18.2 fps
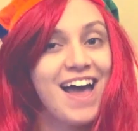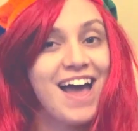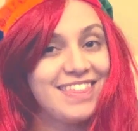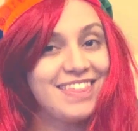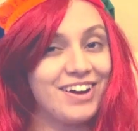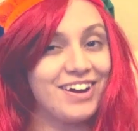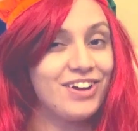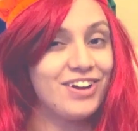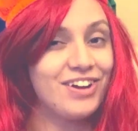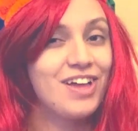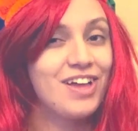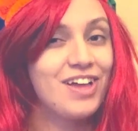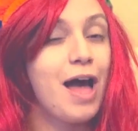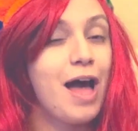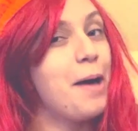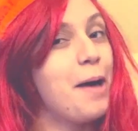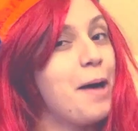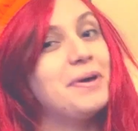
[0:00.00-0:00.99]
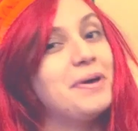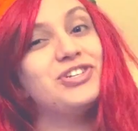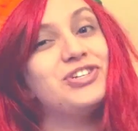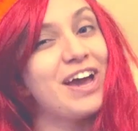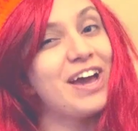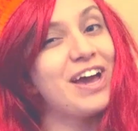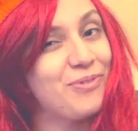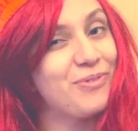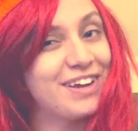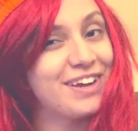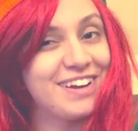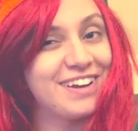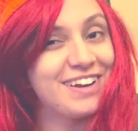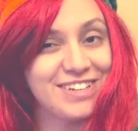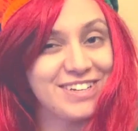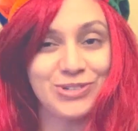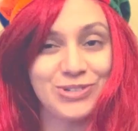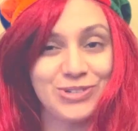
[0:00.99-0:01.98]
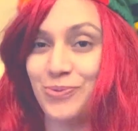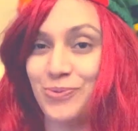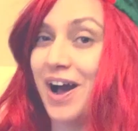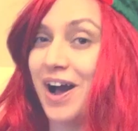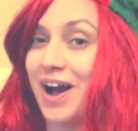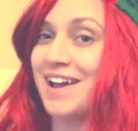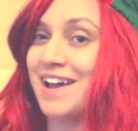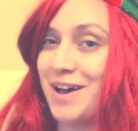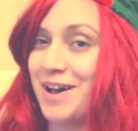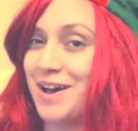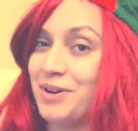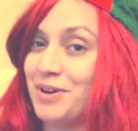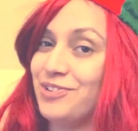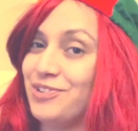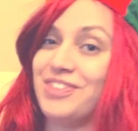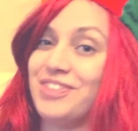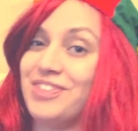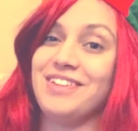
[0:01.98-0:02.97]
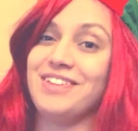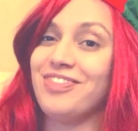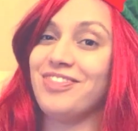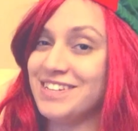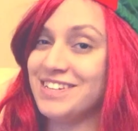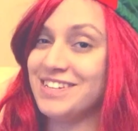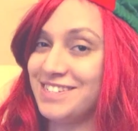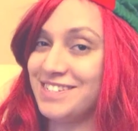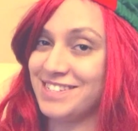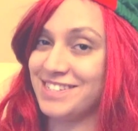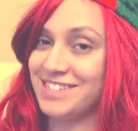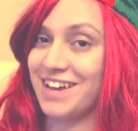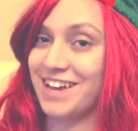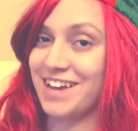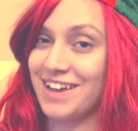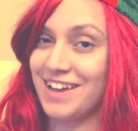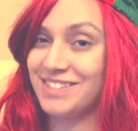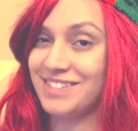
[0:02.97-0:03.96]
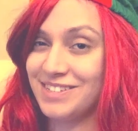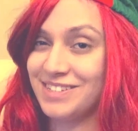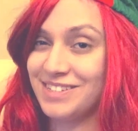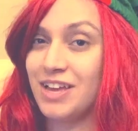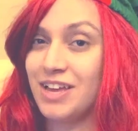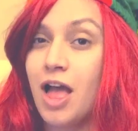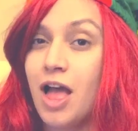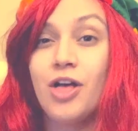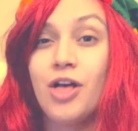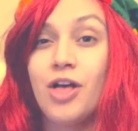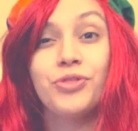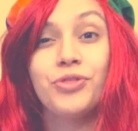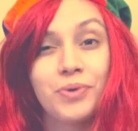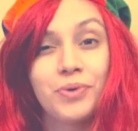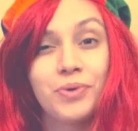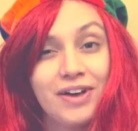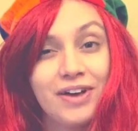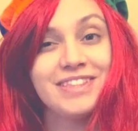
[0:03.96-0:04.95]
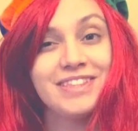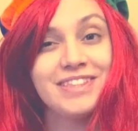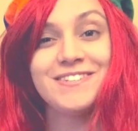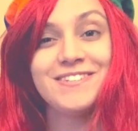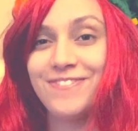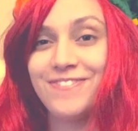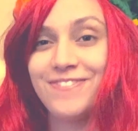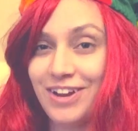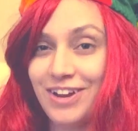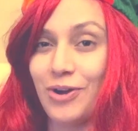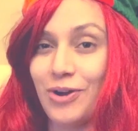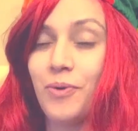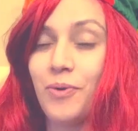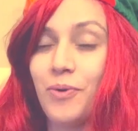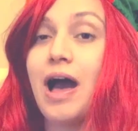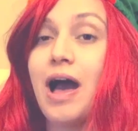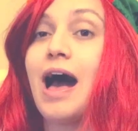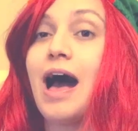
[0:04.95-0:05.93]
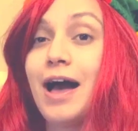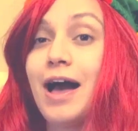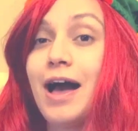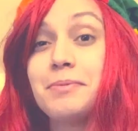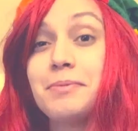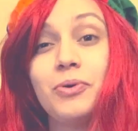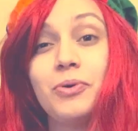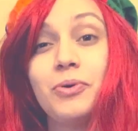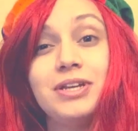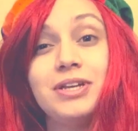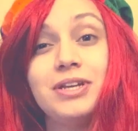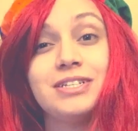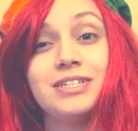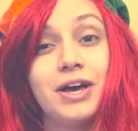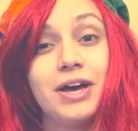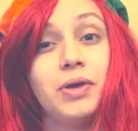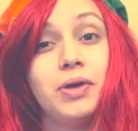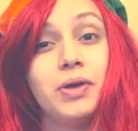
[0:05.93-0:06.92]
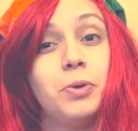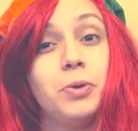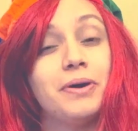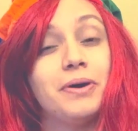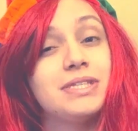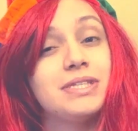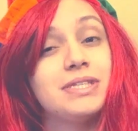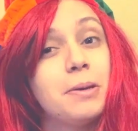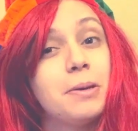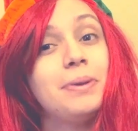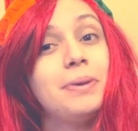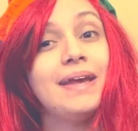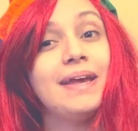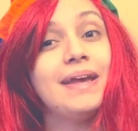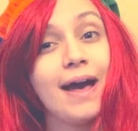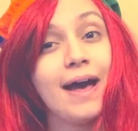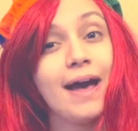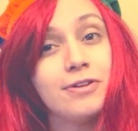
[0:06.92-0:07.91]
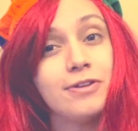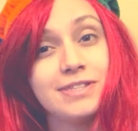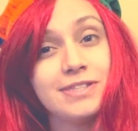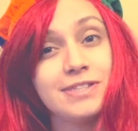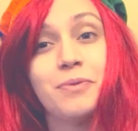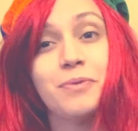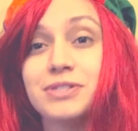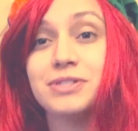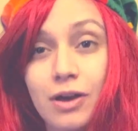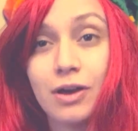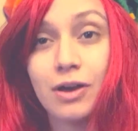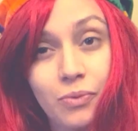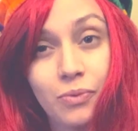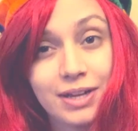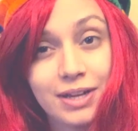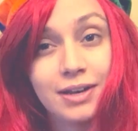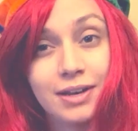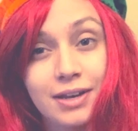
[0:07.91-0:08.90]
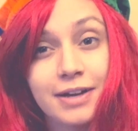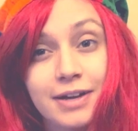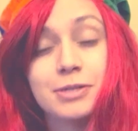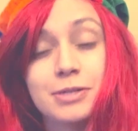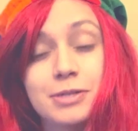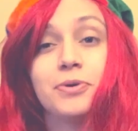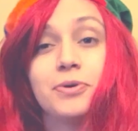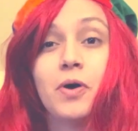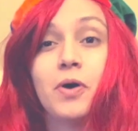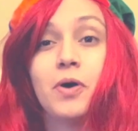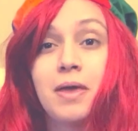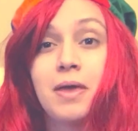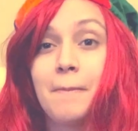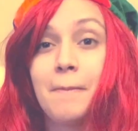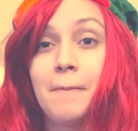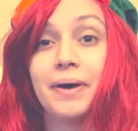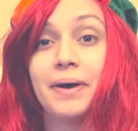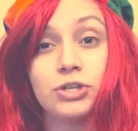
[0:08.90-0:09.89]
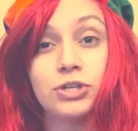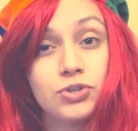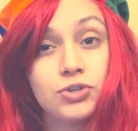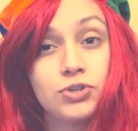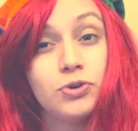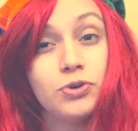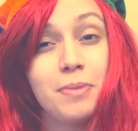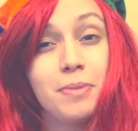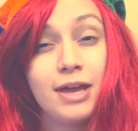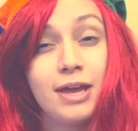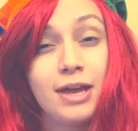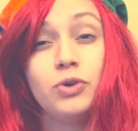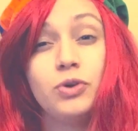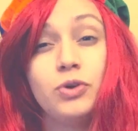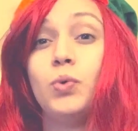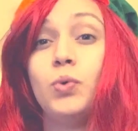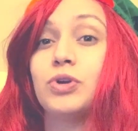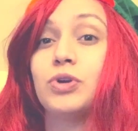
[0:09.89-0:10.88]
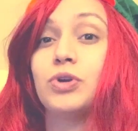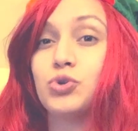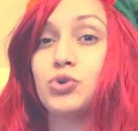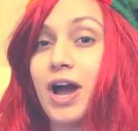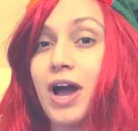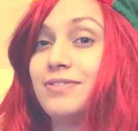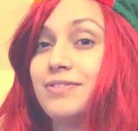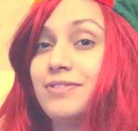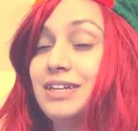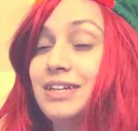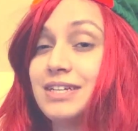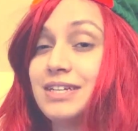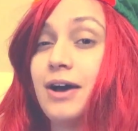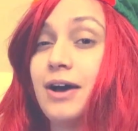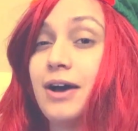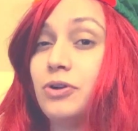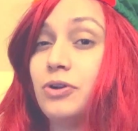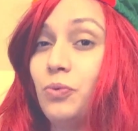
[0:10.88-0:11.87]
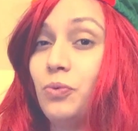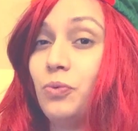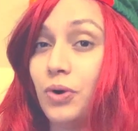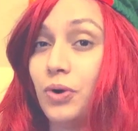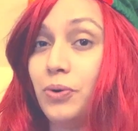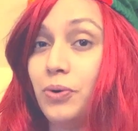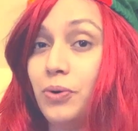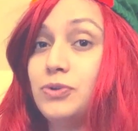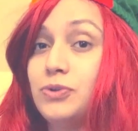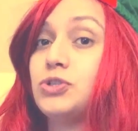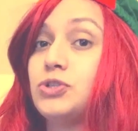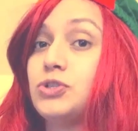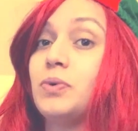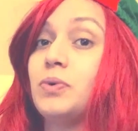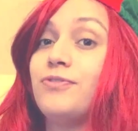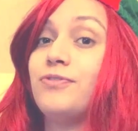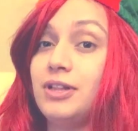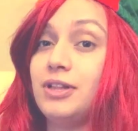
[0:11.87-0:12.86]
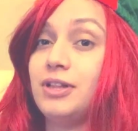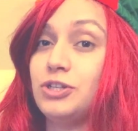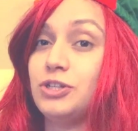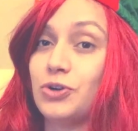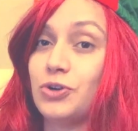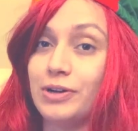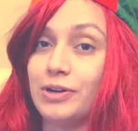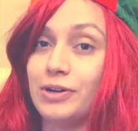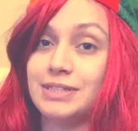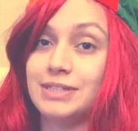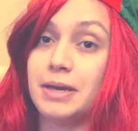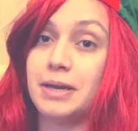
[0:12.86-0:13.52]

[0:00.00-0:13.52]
Hi there. I bet you can't recognize who I am need this disguise. Throughout this video, I'm going to tell you about somebody else that was unrecognizable by two men who were traveling down a road to a village called